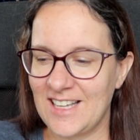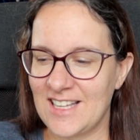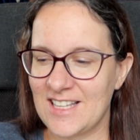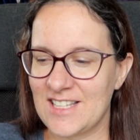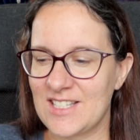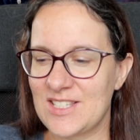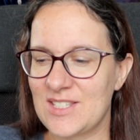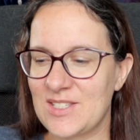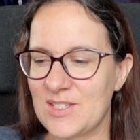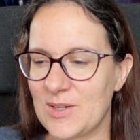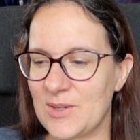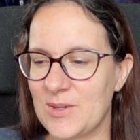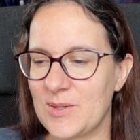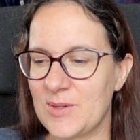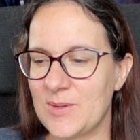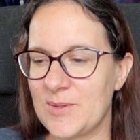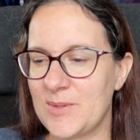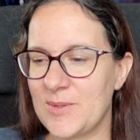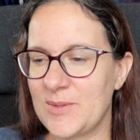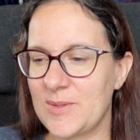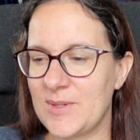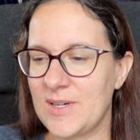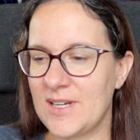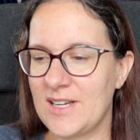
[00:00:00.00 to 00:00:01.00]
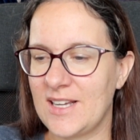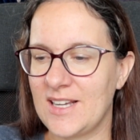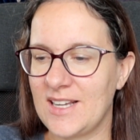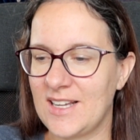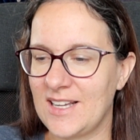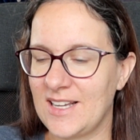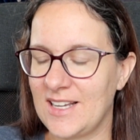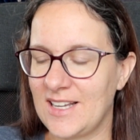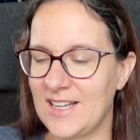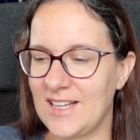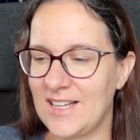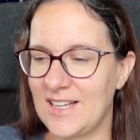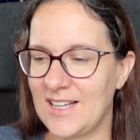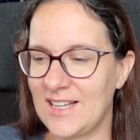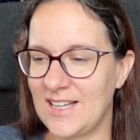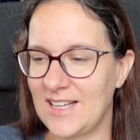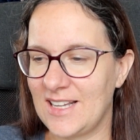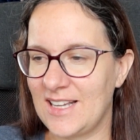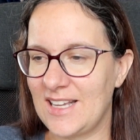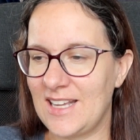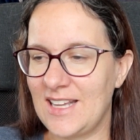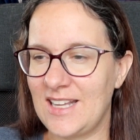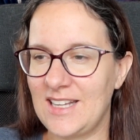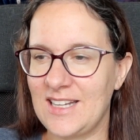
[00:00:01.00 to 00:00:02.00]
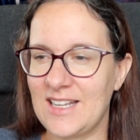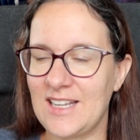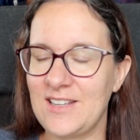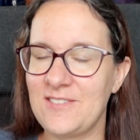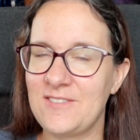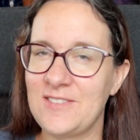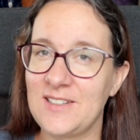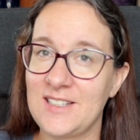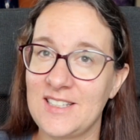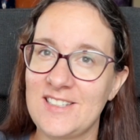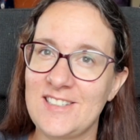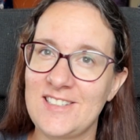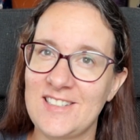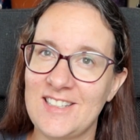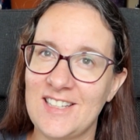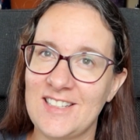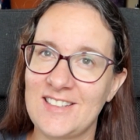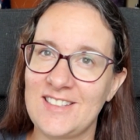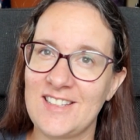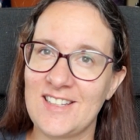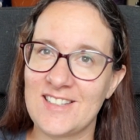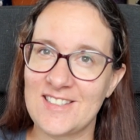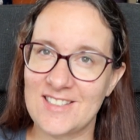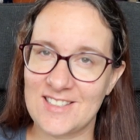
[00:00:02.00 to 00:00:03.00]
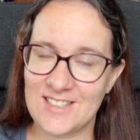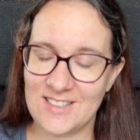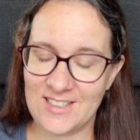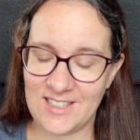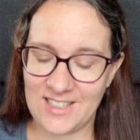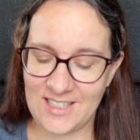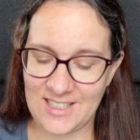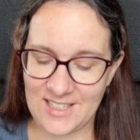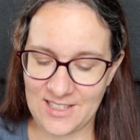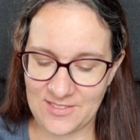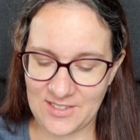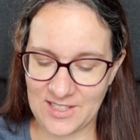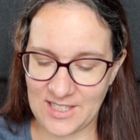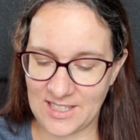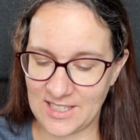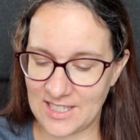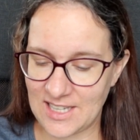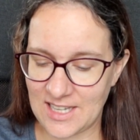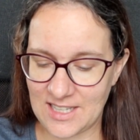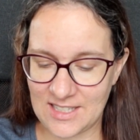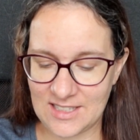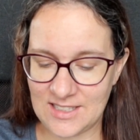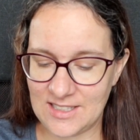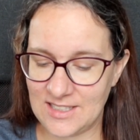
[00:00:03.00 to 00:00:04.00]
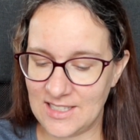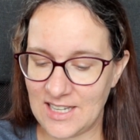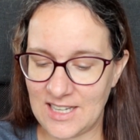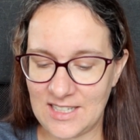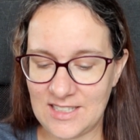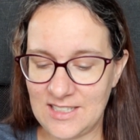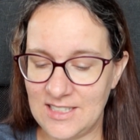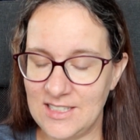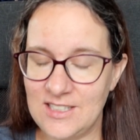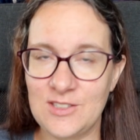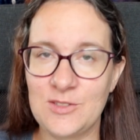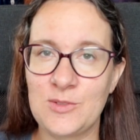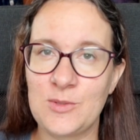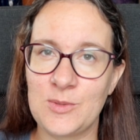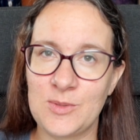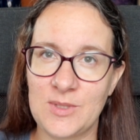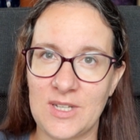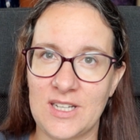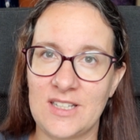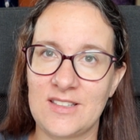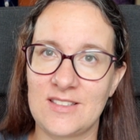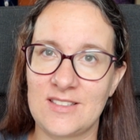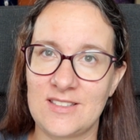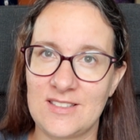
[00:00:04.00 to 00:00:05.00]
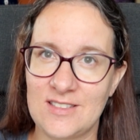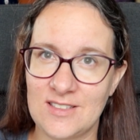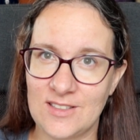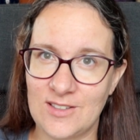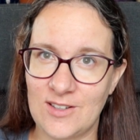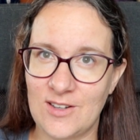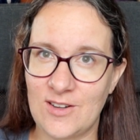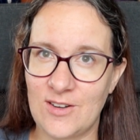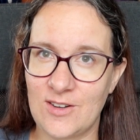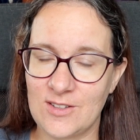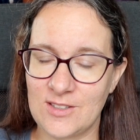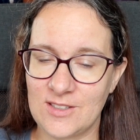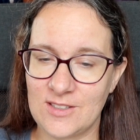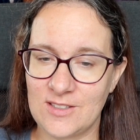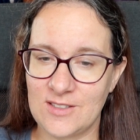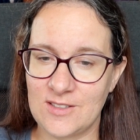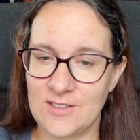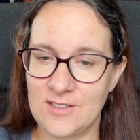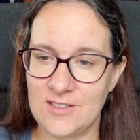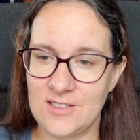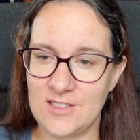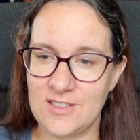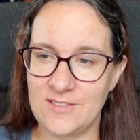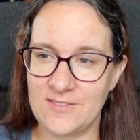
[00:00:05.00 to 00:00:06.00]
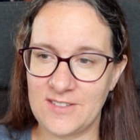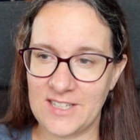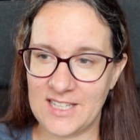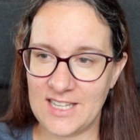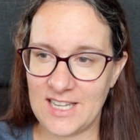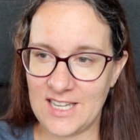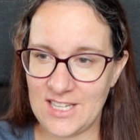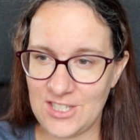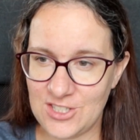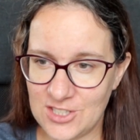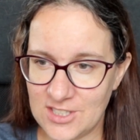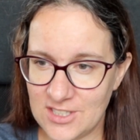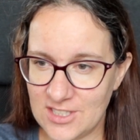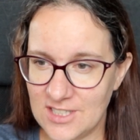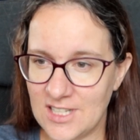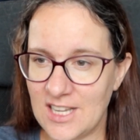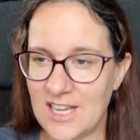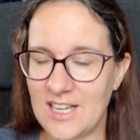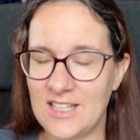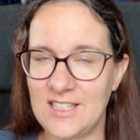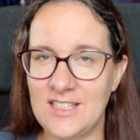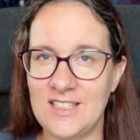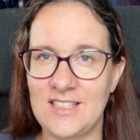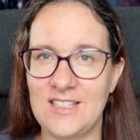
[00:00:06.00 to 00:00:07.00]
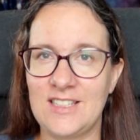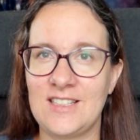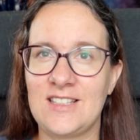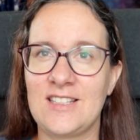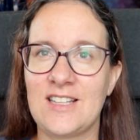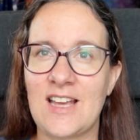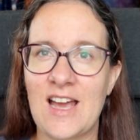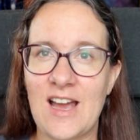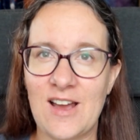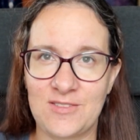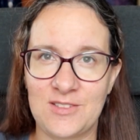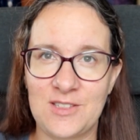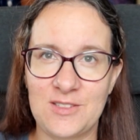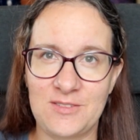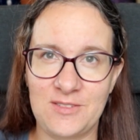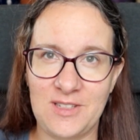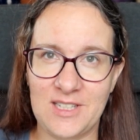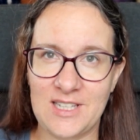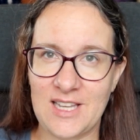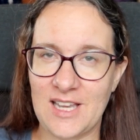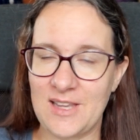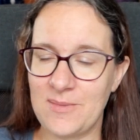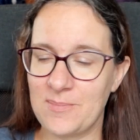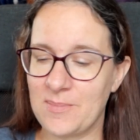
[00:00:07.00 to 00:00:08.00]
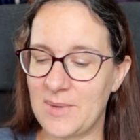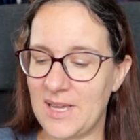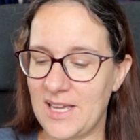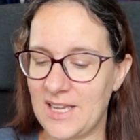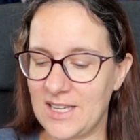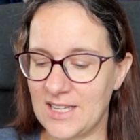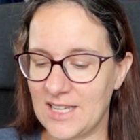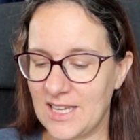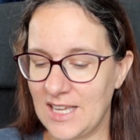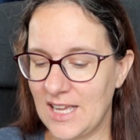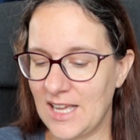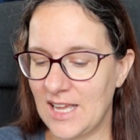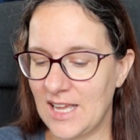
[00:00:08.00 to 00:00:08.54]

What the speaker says: So, and I finished that yesterday evening. I didn't do that on the vacation, I did it after we came back,